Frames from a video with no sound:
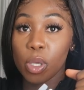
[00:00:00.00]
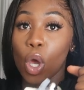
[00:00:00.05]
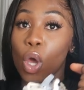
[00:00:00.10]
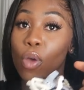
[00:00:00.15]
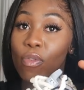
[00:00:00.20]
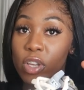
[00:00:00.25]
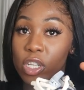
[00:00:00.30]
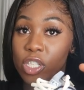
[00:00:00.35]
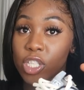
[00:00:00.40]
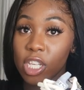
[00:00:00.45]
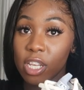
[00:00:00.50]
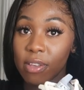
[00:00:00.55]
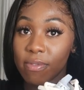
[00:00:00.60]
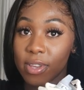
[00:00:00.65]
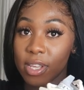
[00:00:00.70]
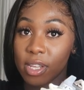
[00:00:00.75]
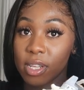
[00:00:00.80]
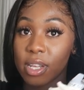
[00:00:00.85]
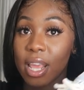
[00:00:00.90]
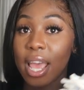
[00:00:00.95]

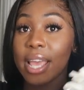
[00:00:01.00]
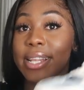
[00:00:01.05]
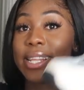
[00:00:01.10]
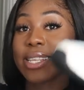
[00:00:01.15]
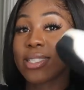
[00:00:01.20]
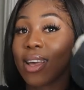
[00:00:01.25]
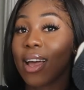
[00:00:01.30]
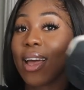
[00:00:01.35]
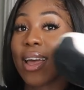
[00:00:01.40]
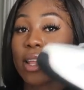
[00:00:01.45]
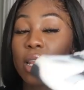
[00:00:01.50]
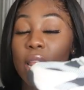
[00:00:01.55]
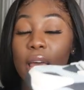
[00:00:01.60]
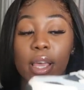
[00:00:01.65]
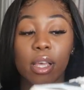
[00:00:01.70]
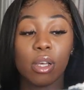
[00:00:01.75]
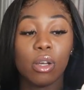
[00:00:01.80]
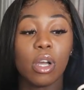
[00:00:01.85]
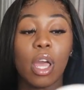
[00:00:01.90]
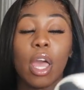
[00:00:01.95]
overachieving? These are,
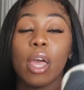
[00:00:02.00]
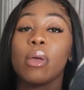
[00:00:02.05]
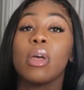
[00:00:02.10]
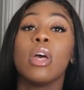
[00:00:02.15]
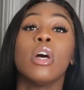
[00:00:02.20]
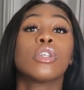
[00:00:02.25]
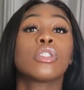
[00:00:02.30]
like, okay.